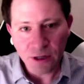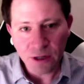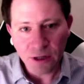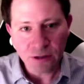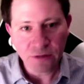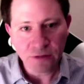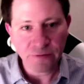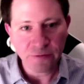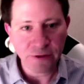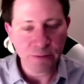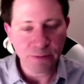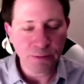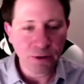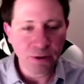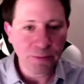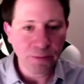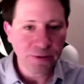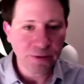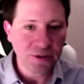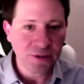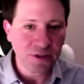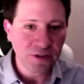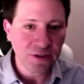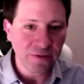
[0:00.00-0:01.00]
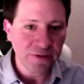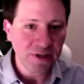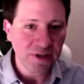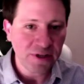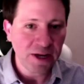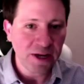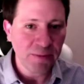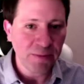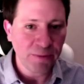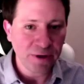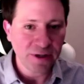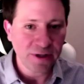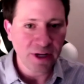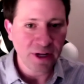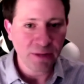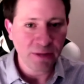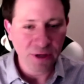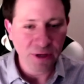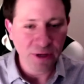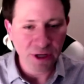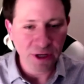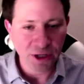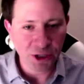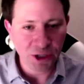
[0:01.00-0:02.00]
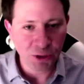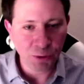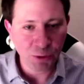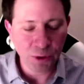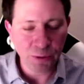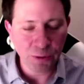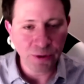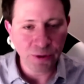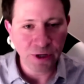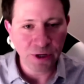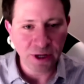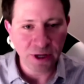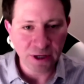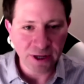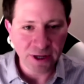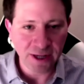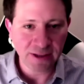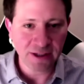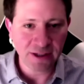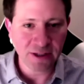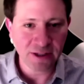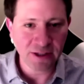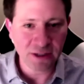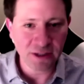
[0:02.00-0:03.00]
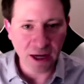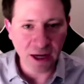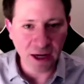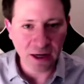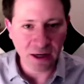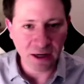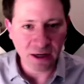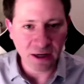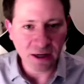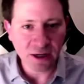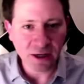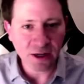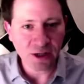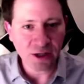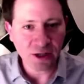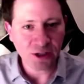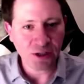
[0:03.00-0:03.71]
So for the purposes of a type 1 diabetes, we would conduct a study